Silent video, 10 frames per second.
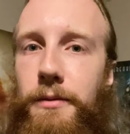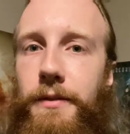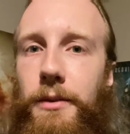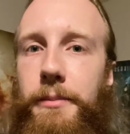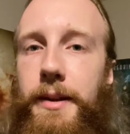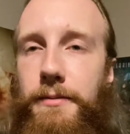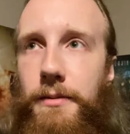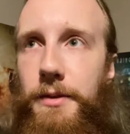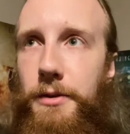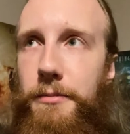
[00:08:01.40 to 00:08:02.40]
films I've
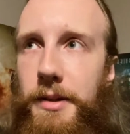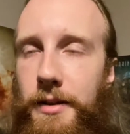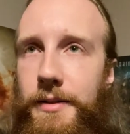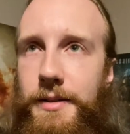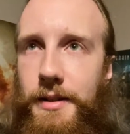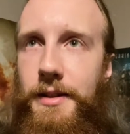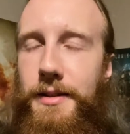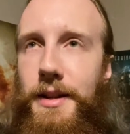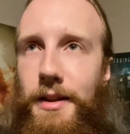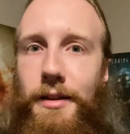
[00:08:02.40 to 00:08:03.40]
reviewed, because it is
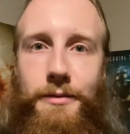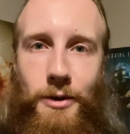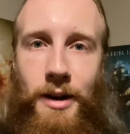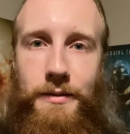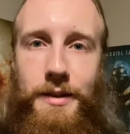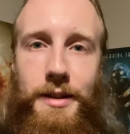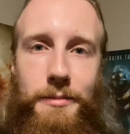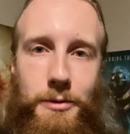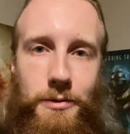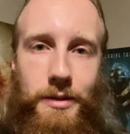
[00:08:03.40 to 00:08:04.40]
a Lovecraftian
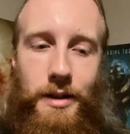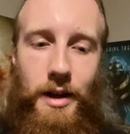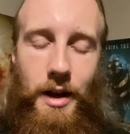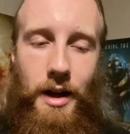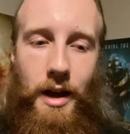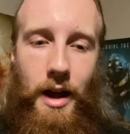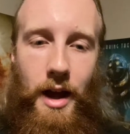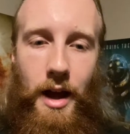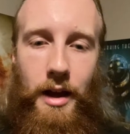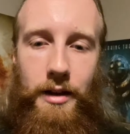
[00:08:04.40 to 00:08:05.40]
movie.
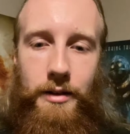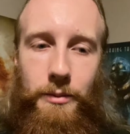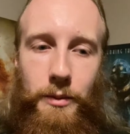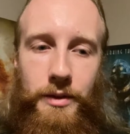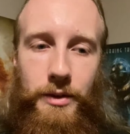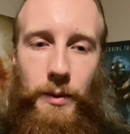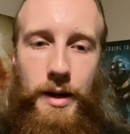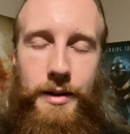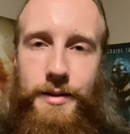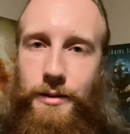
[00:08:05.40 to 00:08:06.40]
And what's great
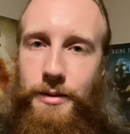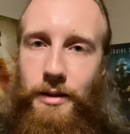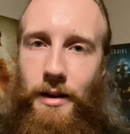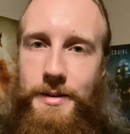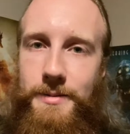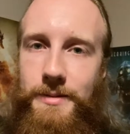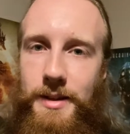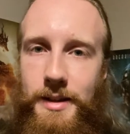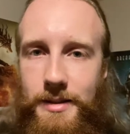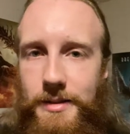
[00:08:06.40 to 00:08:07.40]
is there's lots of
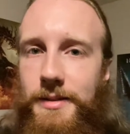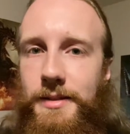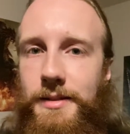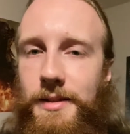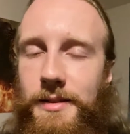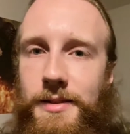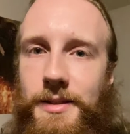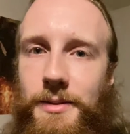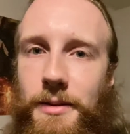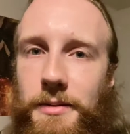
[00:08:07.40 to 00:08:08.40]
hints to this
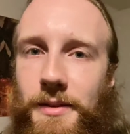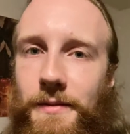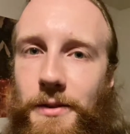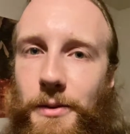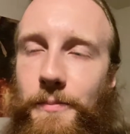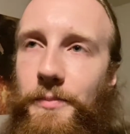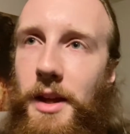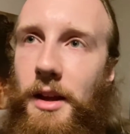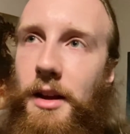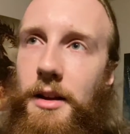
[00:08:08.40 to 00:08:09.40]
throughout the film.
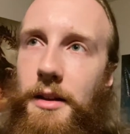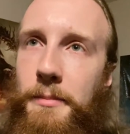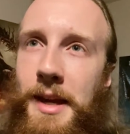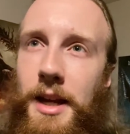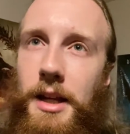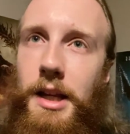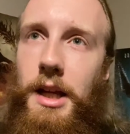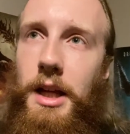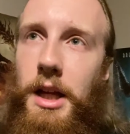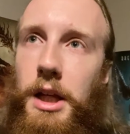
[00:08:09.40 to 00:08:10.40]
The main
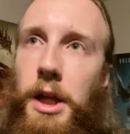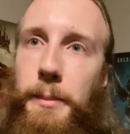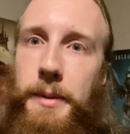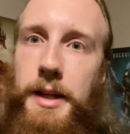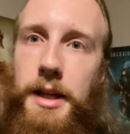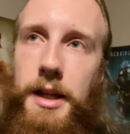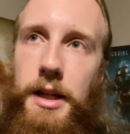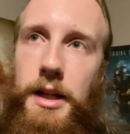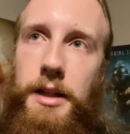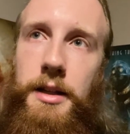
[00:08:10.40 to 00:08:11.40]
company in
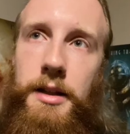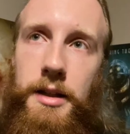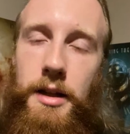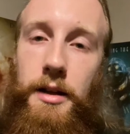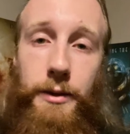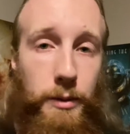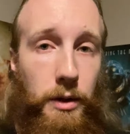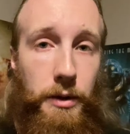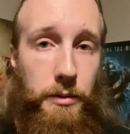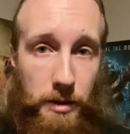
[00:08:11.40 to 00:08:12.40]
it, as we all
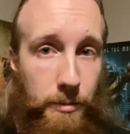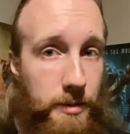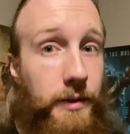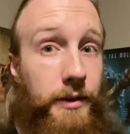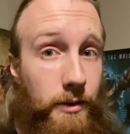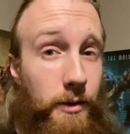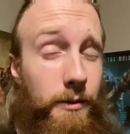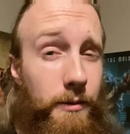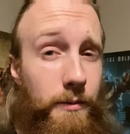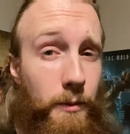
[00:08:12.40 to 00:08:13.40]
know, companies in all
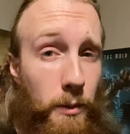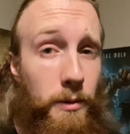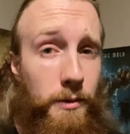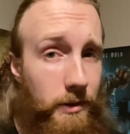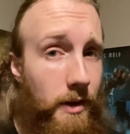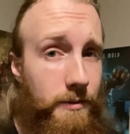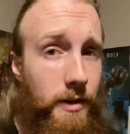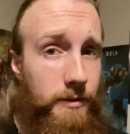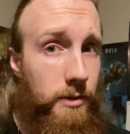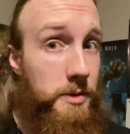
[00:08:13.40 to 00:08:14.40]
horror sci-fi
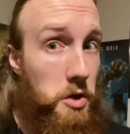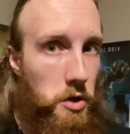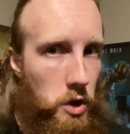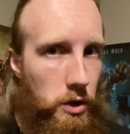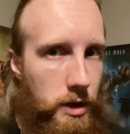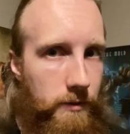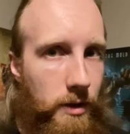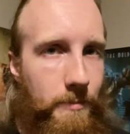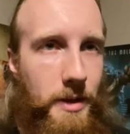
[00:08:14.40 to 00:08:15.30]
films are all evil.